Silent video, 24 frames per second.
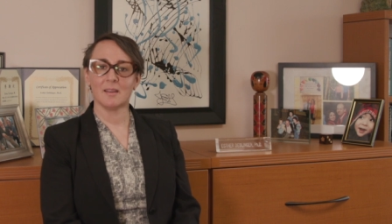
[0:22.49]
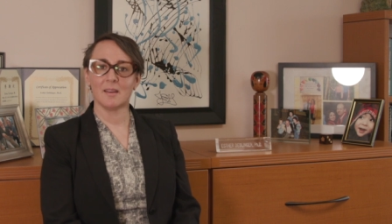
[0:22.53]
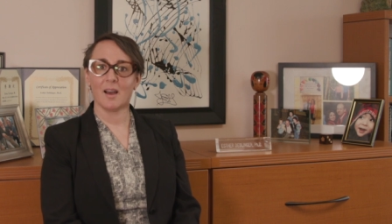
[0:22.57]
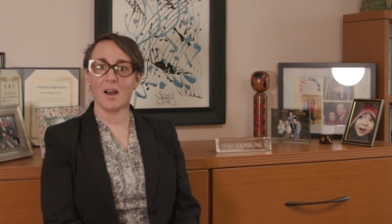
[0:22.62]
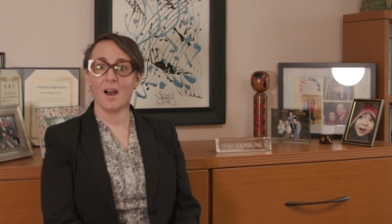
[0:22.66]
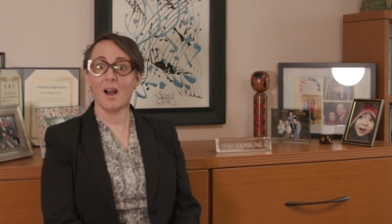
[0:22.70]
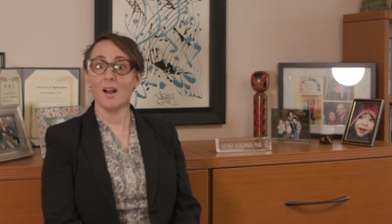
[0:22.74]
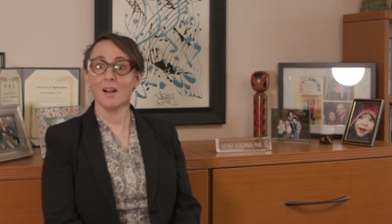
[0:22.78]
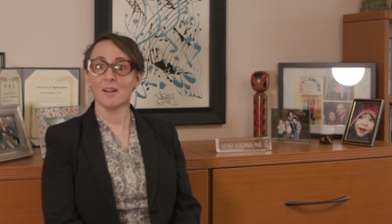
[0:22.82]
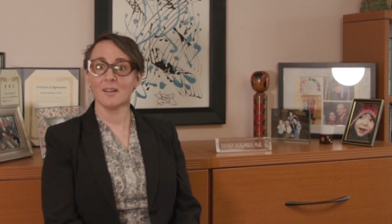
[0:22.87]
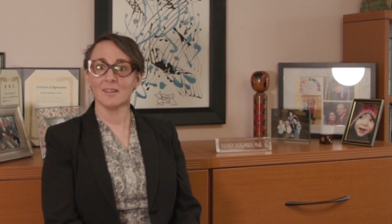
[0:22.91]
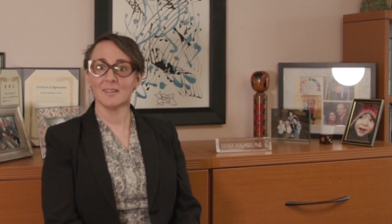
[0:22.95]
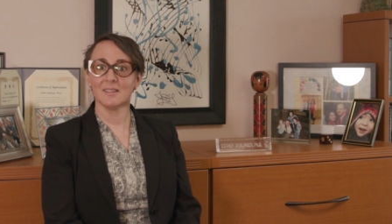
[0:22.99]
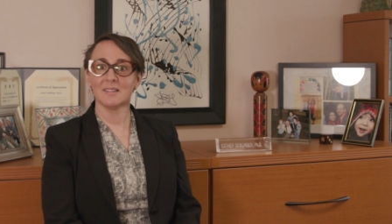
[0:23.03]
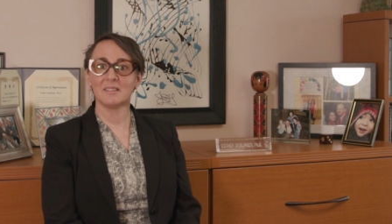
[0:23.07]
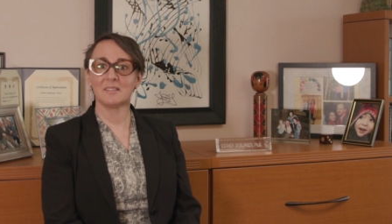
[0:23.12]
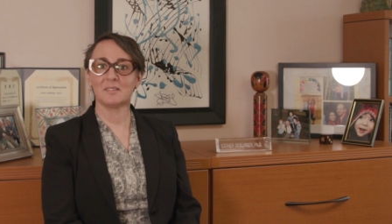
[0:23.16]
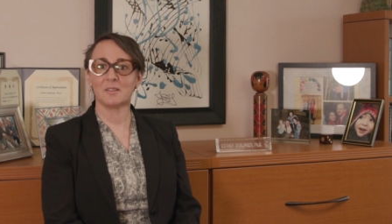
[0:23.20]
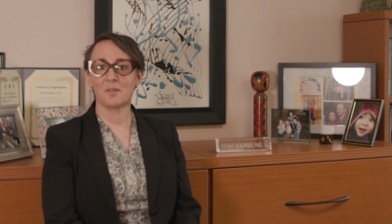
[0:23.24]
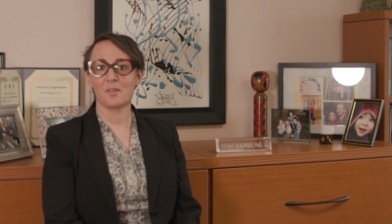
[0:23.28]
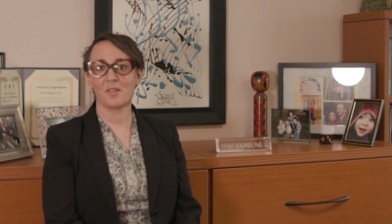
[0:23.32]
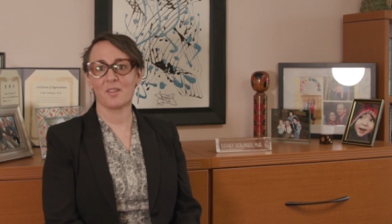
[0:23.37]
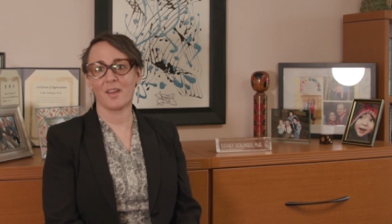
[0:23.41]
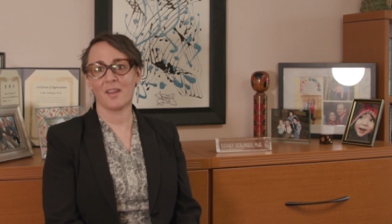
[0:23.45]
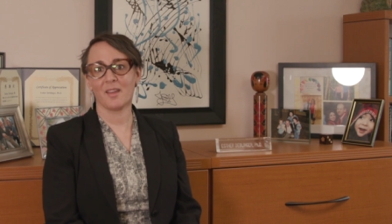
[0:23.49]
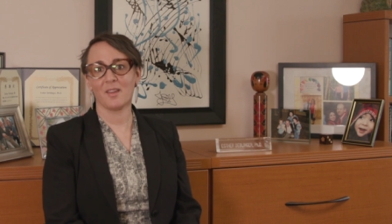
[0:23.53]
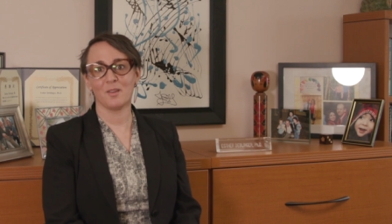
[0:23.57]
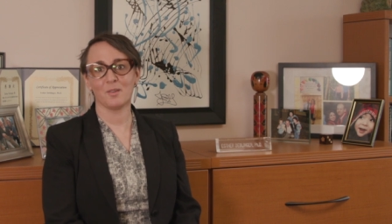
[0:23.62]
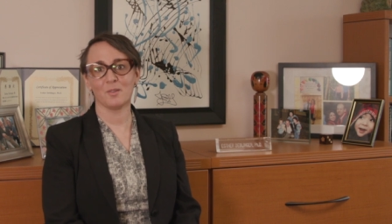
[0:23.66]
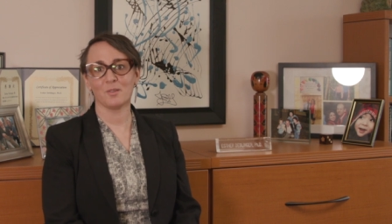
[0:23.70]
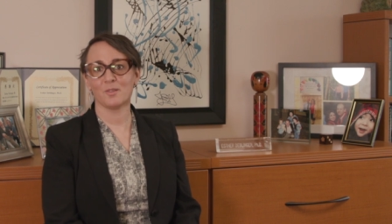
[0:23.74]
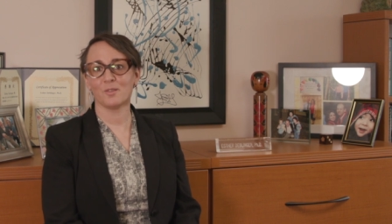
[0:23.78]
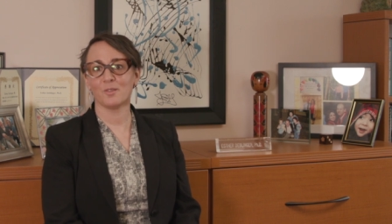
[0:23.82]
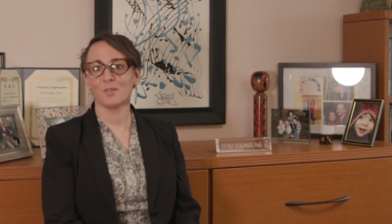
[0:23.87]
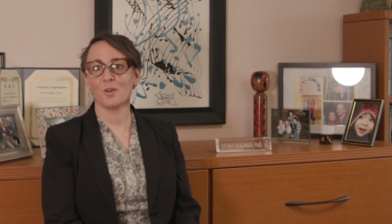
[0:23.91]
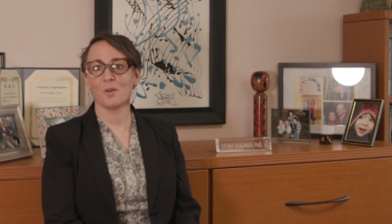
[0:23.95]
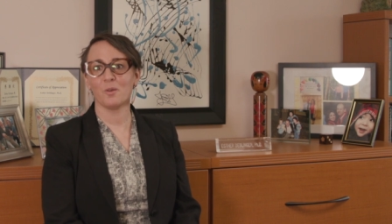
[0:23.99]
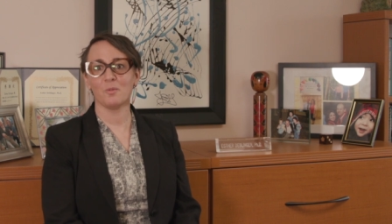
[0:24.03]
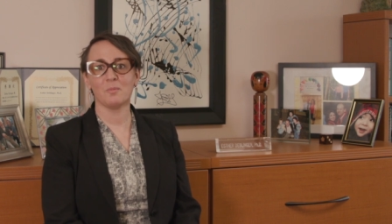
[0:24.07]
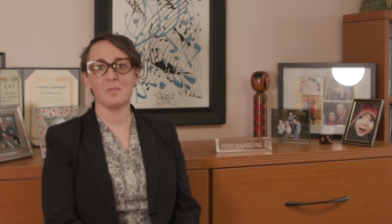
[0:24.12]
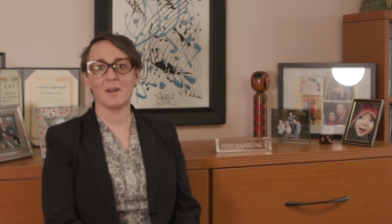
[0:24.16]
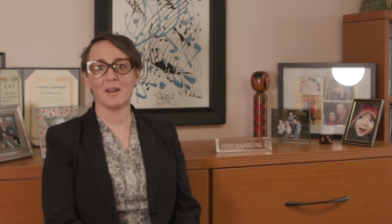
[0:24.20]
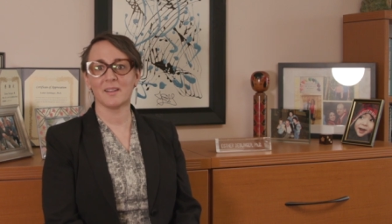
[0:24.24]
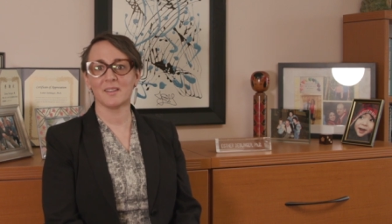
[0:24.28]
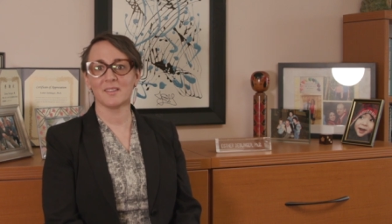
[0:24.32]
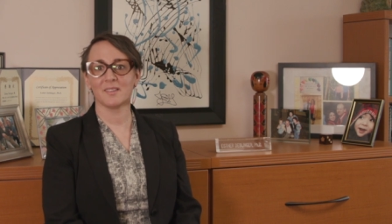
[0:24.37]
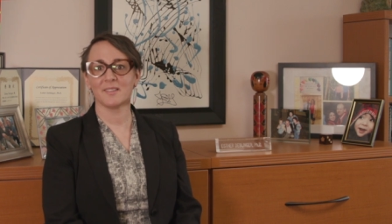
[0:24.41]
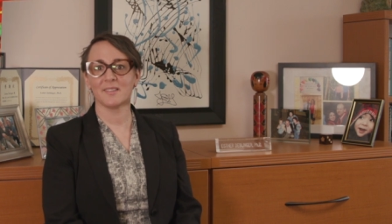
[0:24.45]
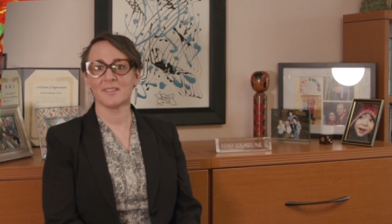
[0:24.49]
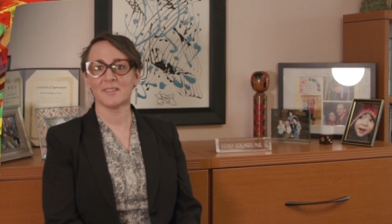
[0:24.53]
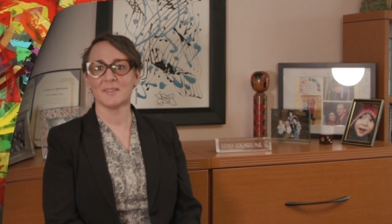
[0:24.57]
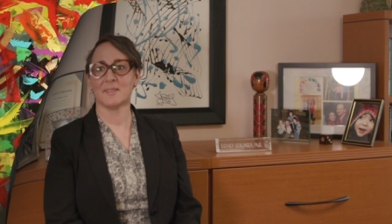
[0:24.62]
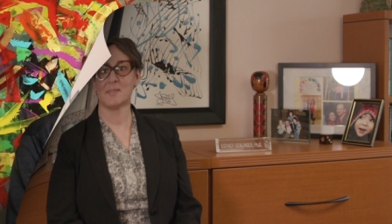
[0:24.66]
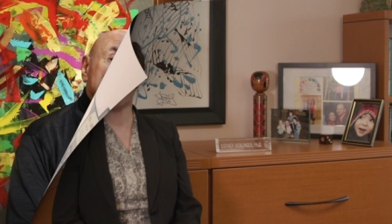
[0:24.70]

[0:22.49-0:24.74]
hung. So thank you so much.